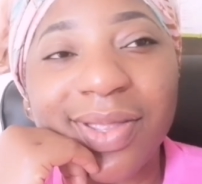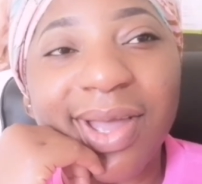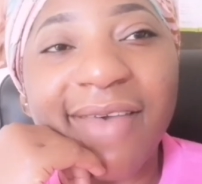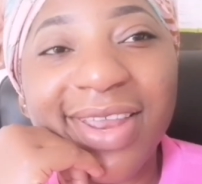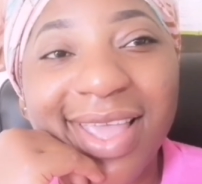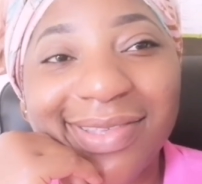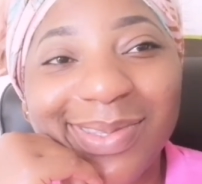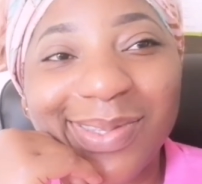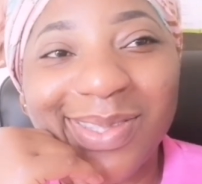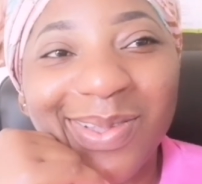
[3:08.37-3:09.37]
You don't have any
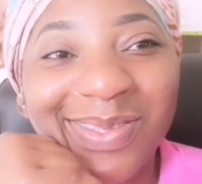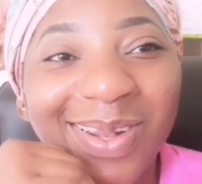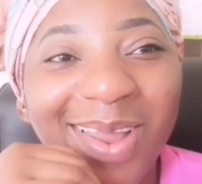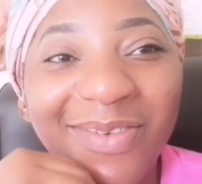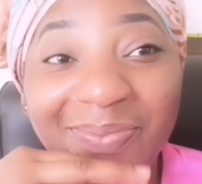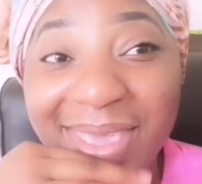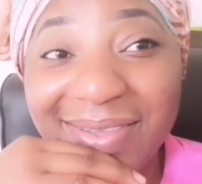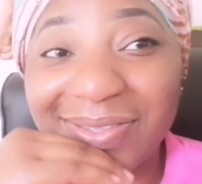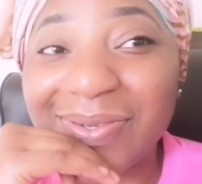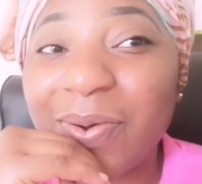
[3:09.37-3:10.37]
excuse not to love
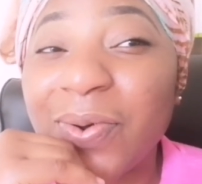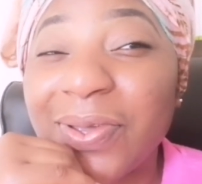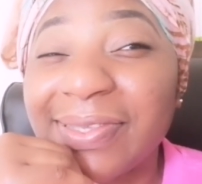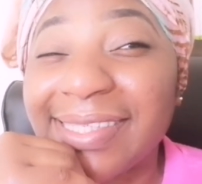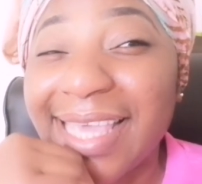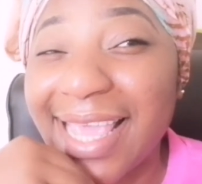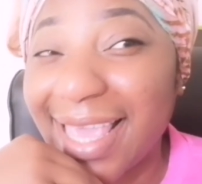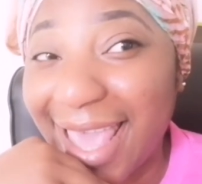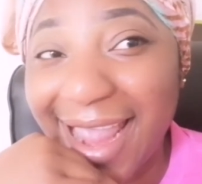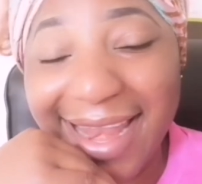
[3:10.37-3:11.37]
me. Do all your
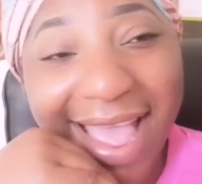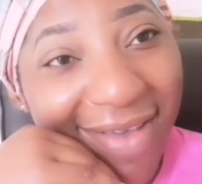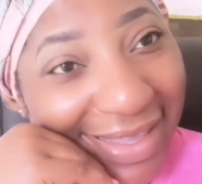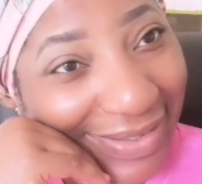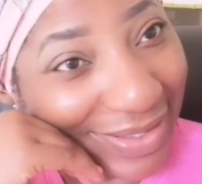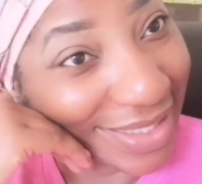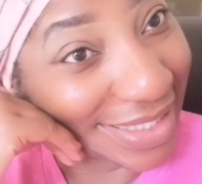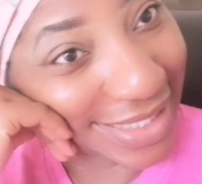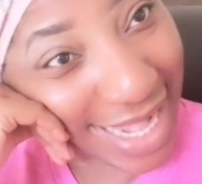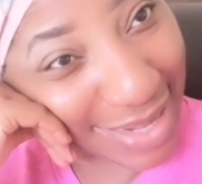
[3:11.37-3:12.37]
skincare. Now is the